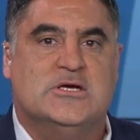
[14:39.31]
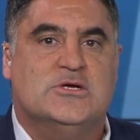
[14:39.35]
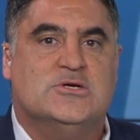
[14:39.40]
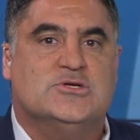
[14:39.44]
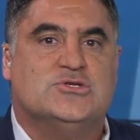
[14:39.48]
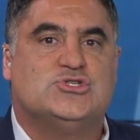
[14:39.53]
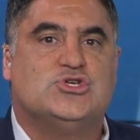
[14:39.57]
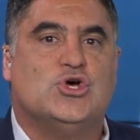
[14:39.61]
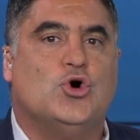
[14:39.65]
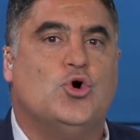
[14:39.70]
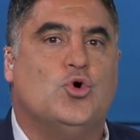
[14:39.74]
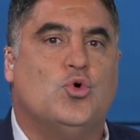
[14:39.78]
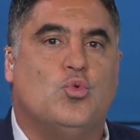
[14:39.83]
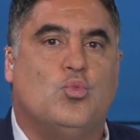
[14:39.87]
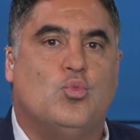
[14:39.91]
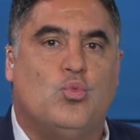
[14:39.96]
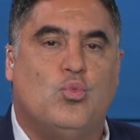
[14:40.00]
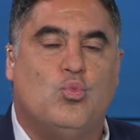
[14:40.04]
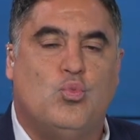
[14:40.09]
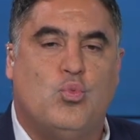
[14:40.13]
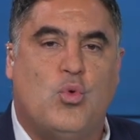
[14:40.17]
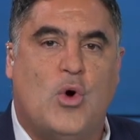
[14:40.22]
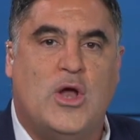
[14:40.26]
So
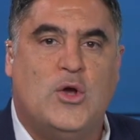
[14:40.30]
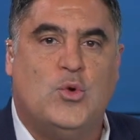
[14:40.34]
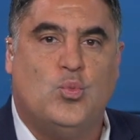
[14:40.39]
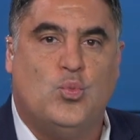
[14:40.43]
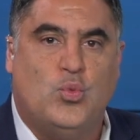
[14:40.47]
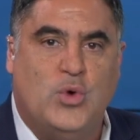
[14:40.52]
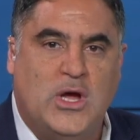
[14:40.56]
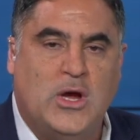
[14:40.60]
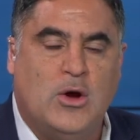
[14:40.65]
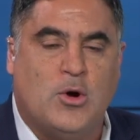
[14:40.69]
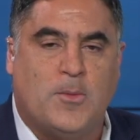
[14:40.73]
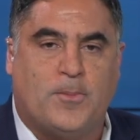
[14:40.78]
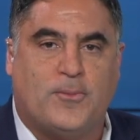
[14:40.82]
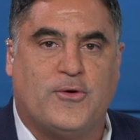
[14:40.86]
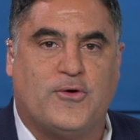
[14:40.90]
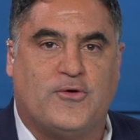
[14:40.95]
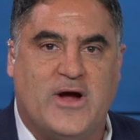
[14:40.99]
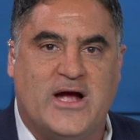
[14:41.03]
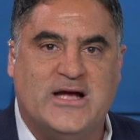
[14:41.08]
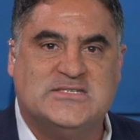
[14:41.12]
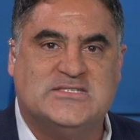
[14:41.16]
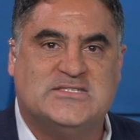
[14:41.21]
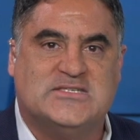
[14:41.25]
when we are
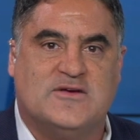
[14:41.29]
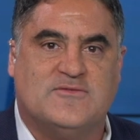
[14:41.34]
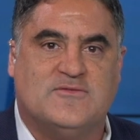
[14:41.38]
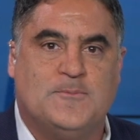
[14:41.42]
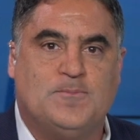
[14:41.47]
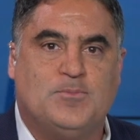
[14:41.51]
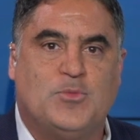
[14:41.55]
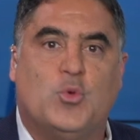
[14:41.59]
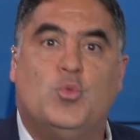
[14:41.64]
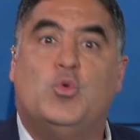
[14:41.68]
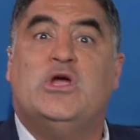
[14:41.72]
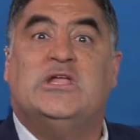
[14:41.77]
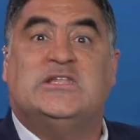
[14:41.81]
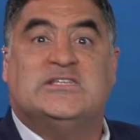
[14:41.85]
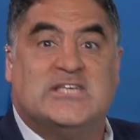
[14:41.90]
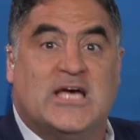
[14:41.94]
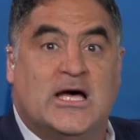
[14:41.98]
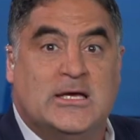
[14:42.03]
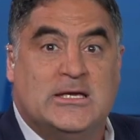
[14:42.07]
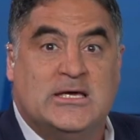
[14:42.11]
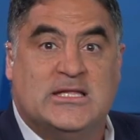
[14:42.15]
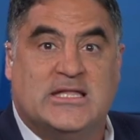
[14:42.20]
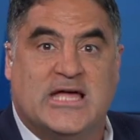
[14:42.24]
progressive, we
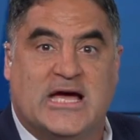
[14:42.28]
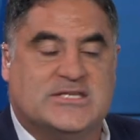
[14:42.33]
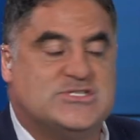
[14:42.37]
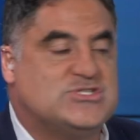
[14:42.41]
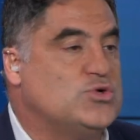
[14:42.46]
tell you that.